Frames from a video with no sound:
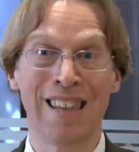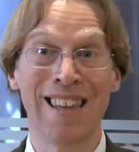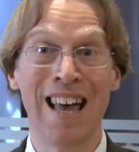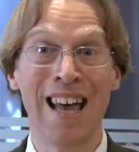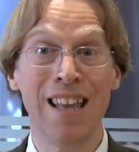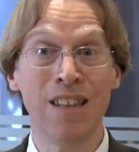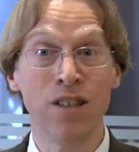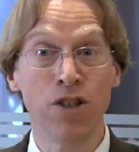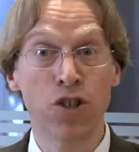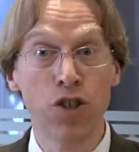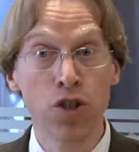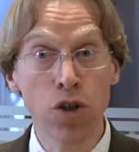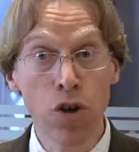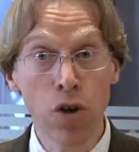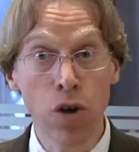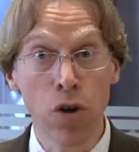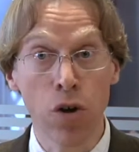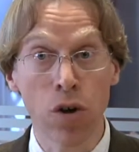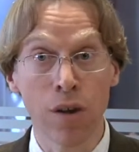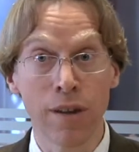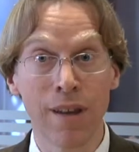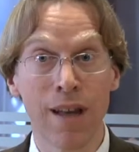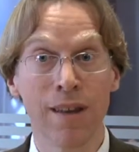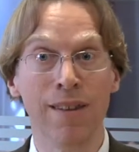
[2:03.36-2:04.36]
and
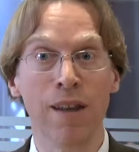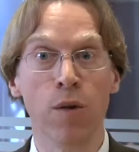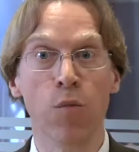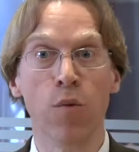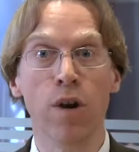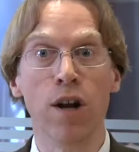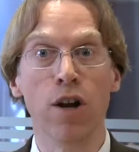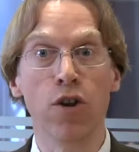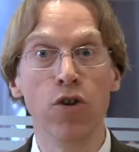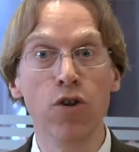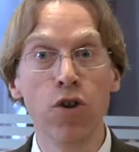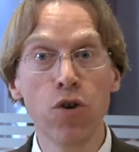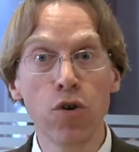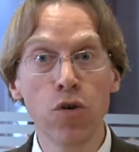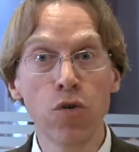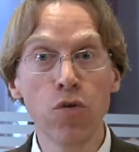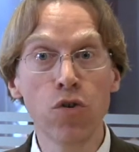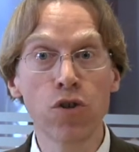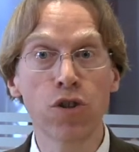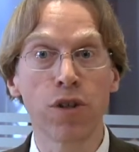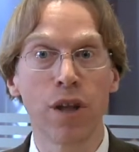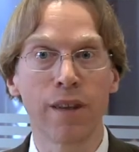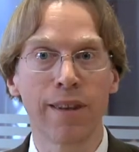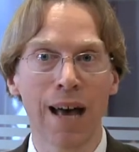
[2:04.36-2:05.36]
ensure that they will
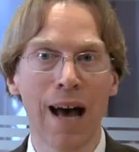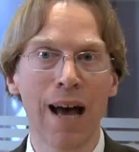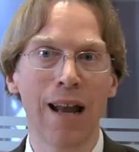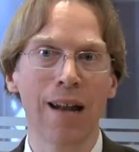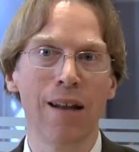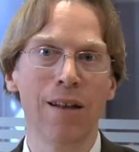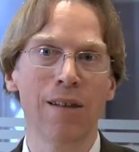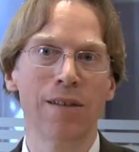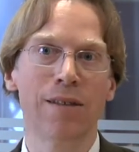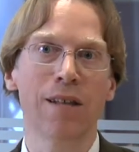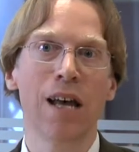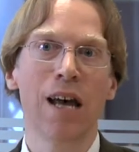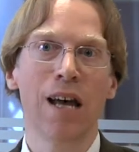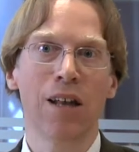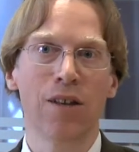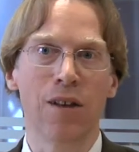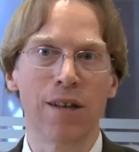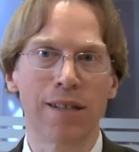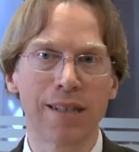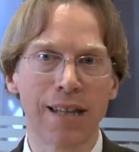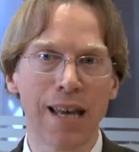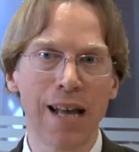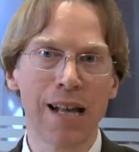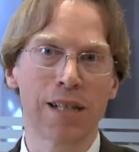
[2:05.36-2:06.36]
use the talents, the
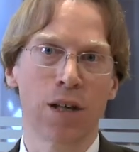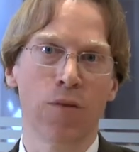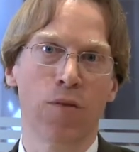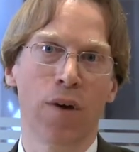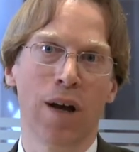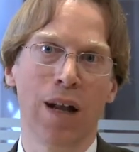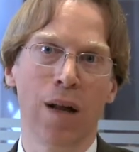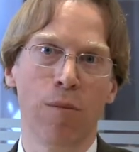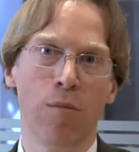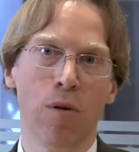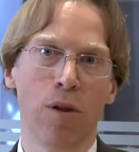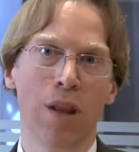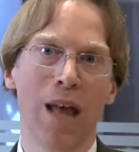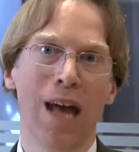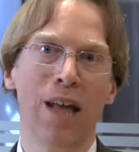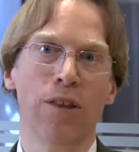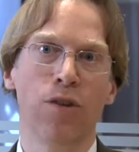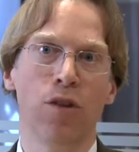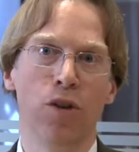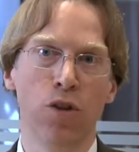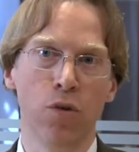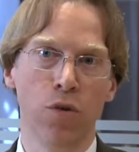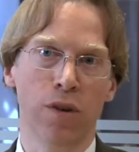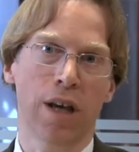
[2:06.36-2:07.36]
skills available,
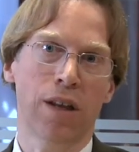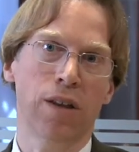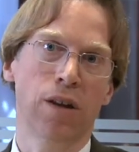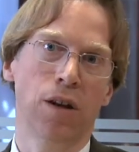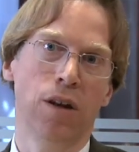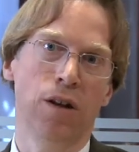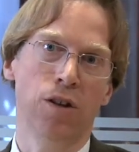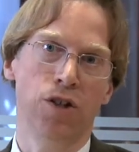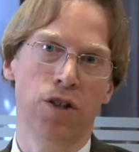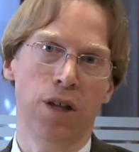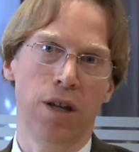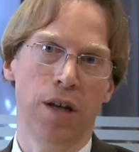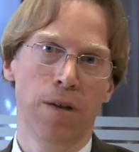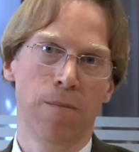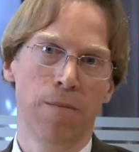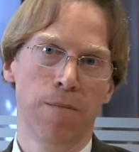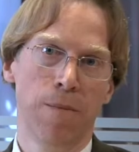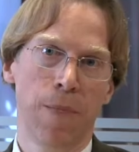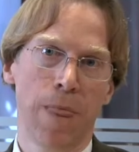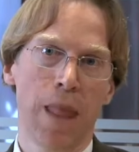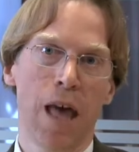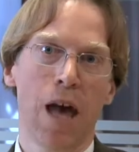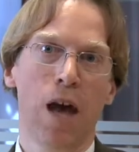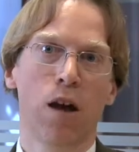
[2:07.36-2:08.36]
and the new technology.
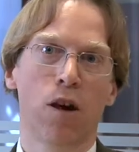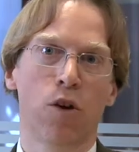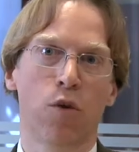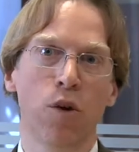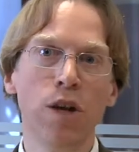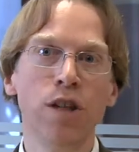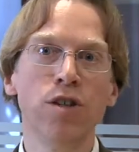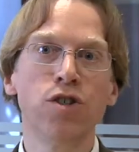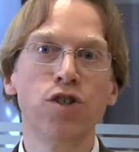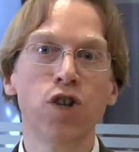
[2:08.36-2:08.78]
Green